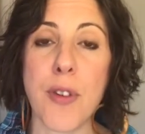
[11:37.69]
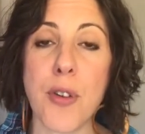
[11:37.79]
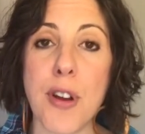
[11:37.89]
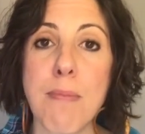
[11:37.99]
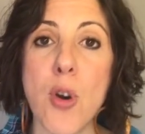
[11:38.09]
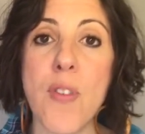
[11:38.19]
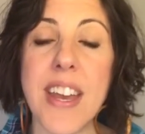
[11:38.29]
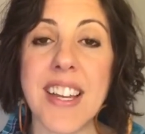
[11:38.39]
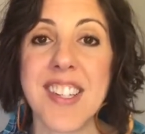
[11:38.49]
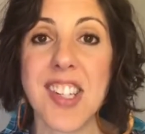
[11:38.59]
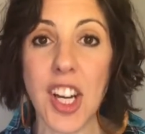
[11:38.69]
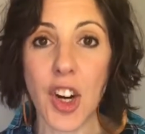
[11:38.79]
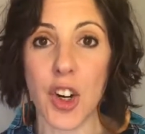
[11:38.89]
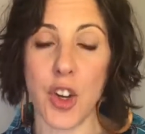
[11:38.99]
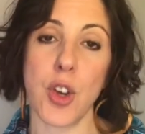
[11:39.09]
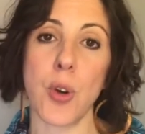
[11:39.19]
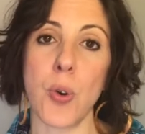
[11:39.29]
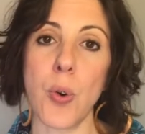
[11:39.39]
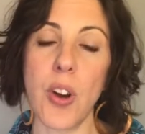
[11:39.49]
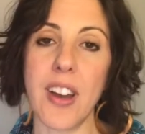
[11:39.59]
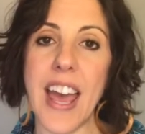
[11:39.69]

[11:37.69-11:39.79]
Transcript: for removing sticker goo,